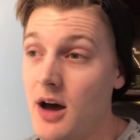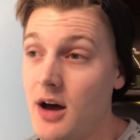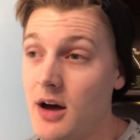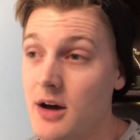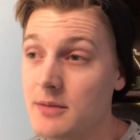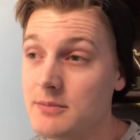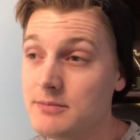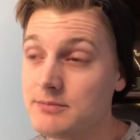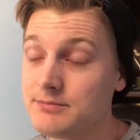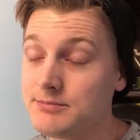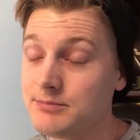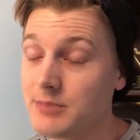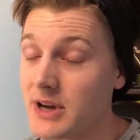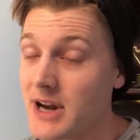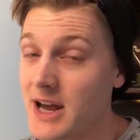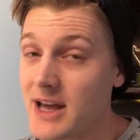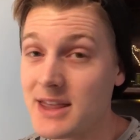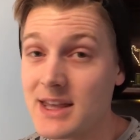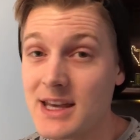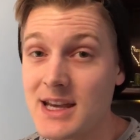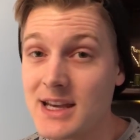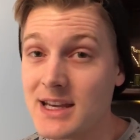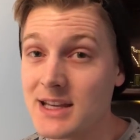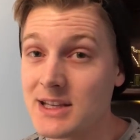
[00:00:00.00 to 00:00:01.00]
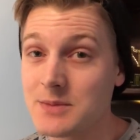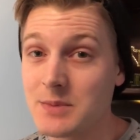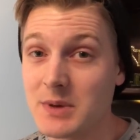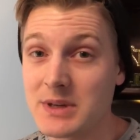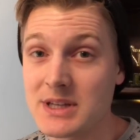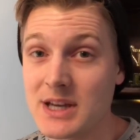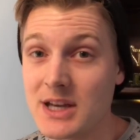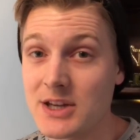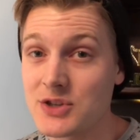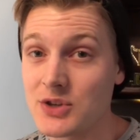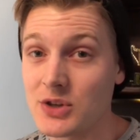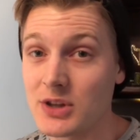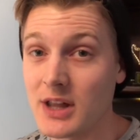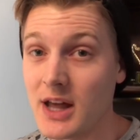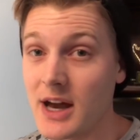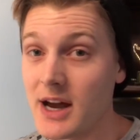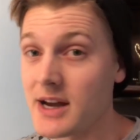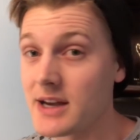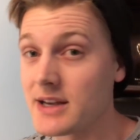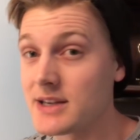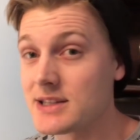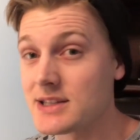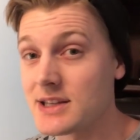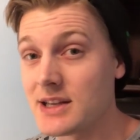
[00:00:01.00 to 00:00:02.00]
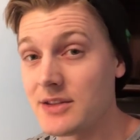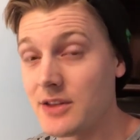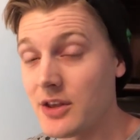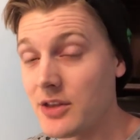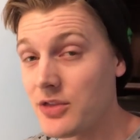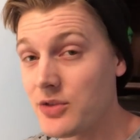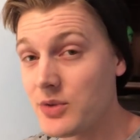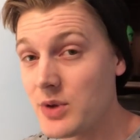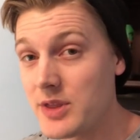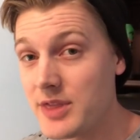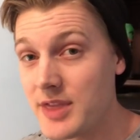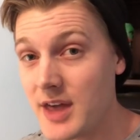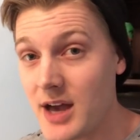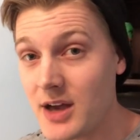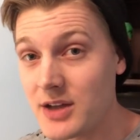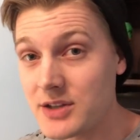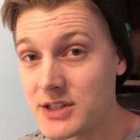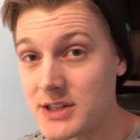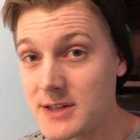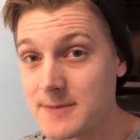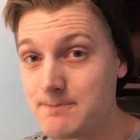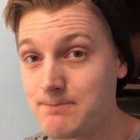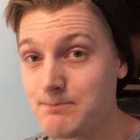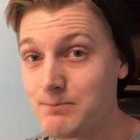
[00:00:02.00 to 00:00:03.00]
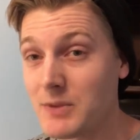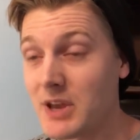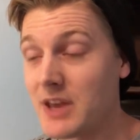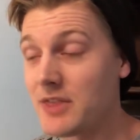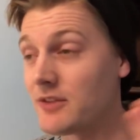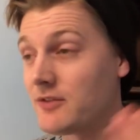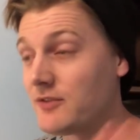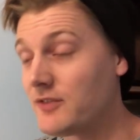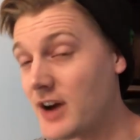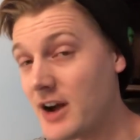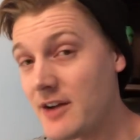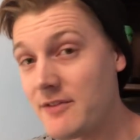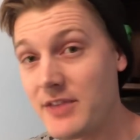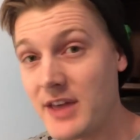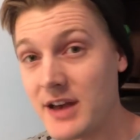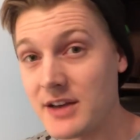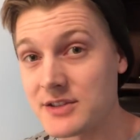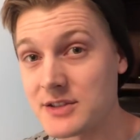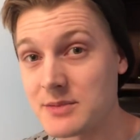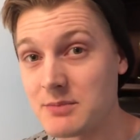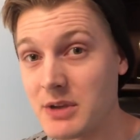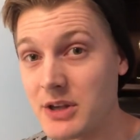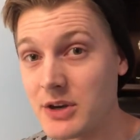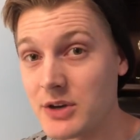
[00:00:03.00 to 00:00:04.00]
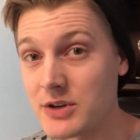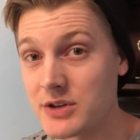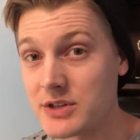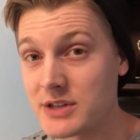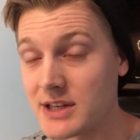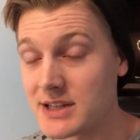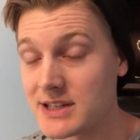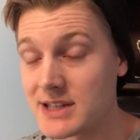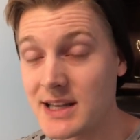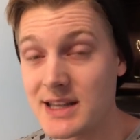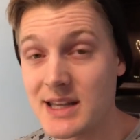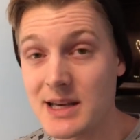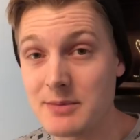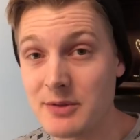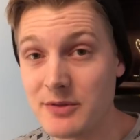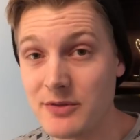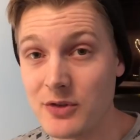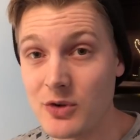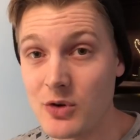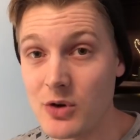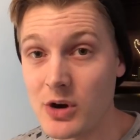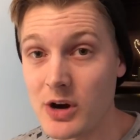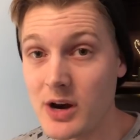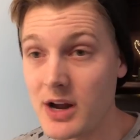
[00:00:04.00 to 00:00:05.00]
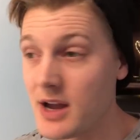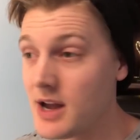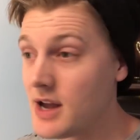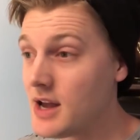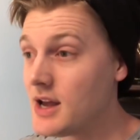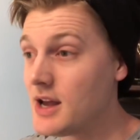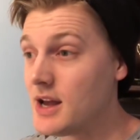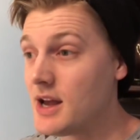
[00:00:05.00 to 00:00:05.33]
um, but I think his potential lies in the 3000 and the 5000 meters. I said that before.